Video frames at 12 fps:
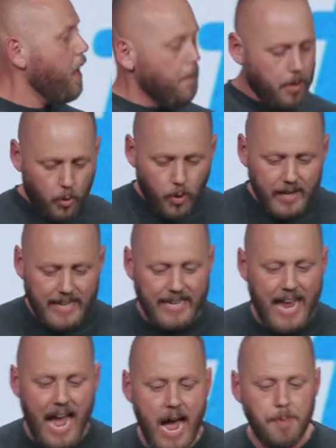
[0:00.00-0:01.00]
But what can
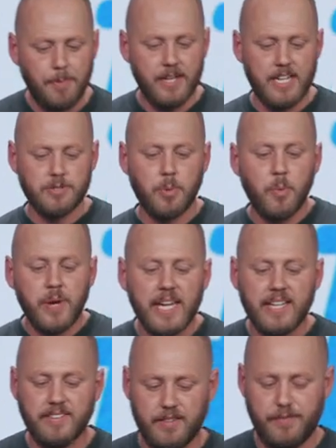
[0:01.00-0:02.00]
happen is when we
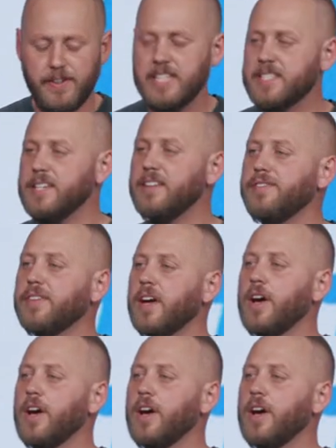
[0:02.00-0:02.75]
get defensive,